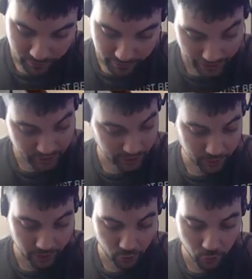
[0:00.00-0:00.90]
Actually, I
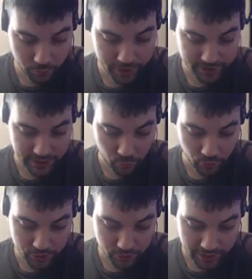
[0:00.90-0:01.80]
probably won't, because I
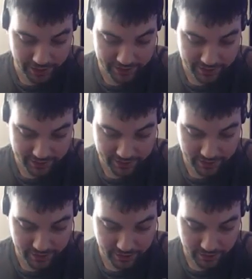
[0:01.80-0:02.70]
want you guys to
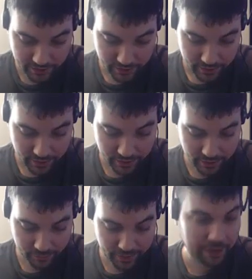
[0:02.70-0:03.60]
see
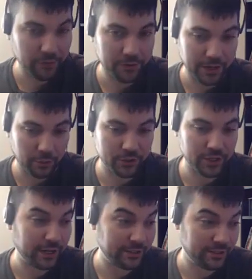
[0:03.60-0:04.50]
everything. I want you
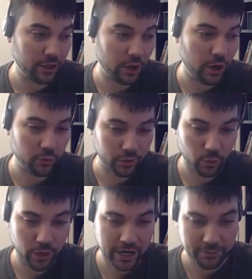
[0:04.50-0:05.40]
guys to see all
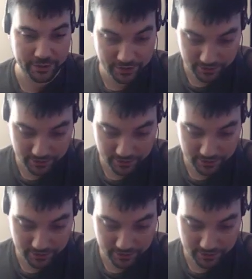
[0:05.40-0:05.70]
requirements.